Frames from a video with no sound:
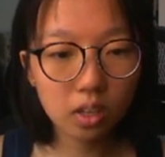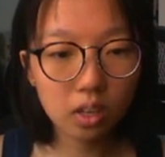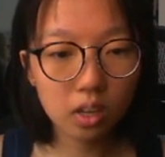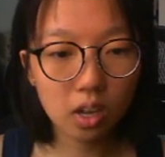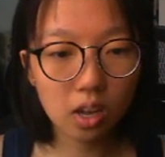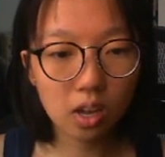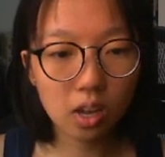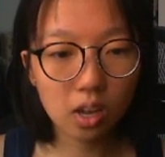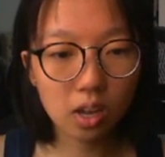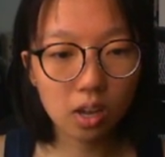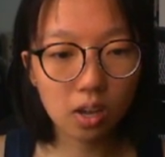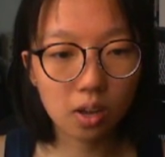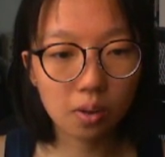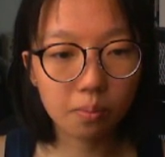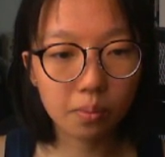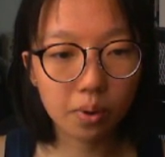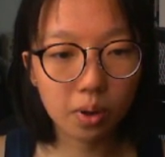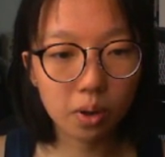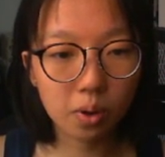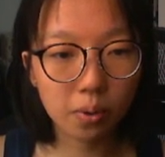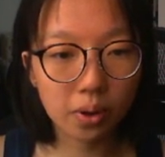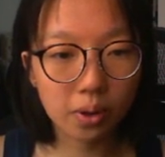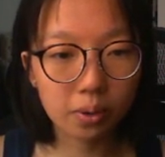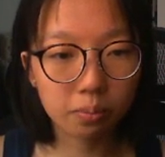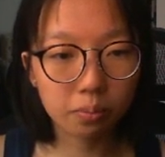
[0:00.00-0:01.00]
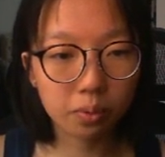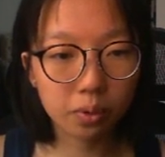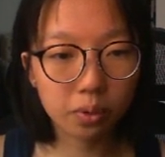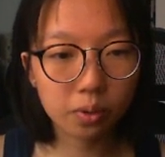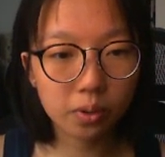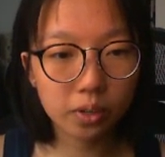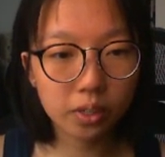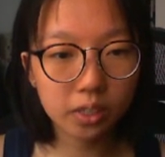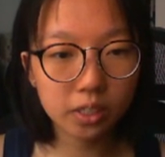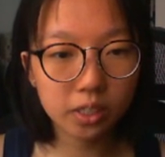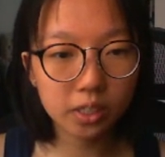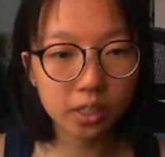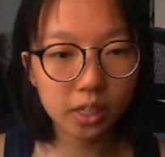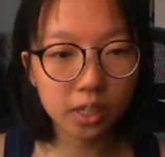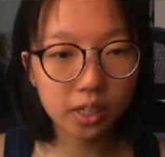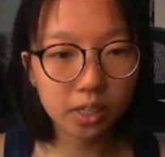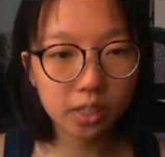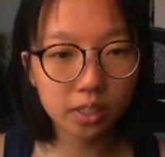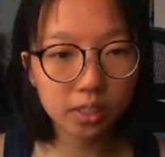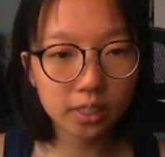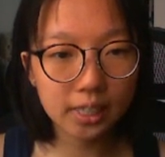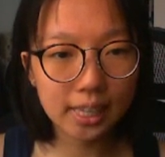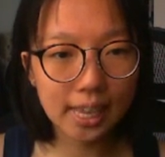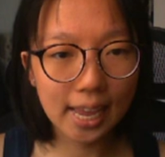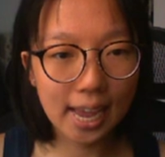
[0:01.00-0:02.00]
And we're going to
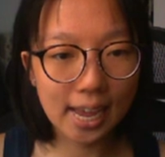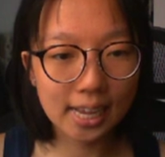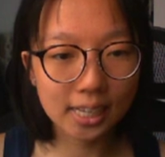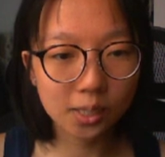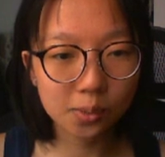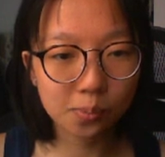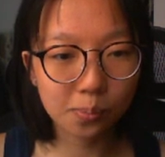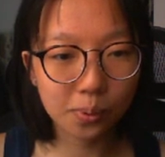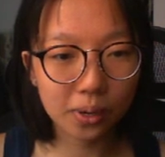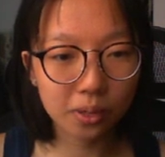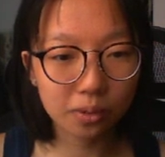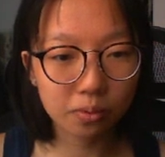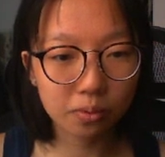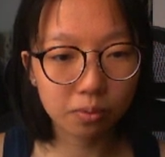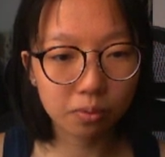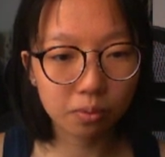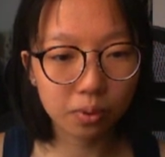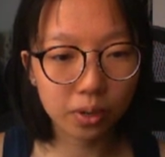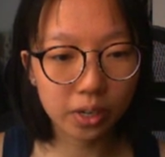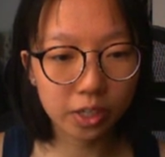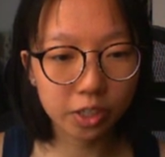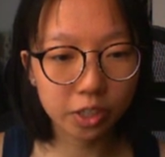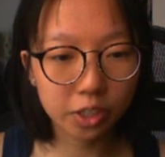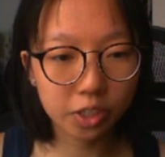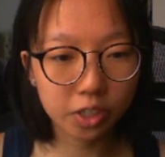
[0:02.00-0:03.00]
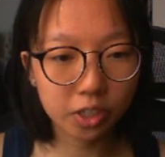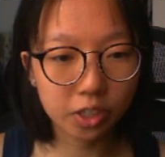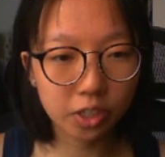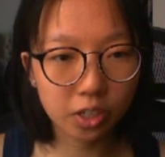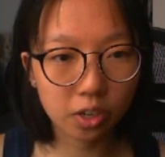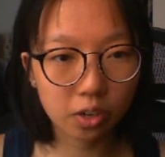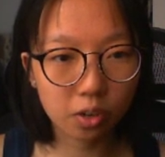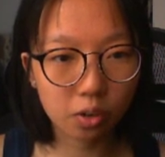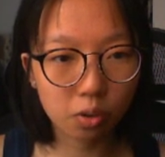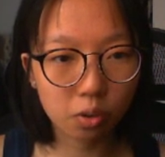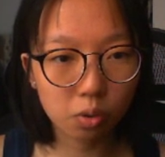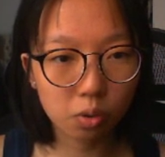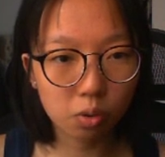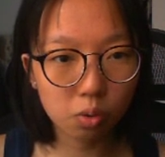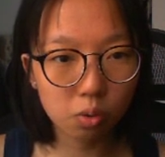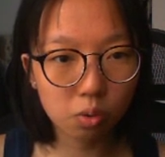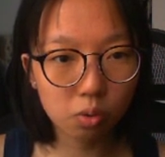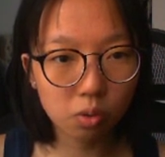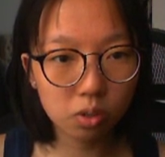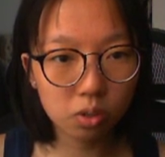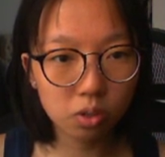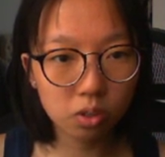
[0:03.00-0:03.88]
change the aspect ratio.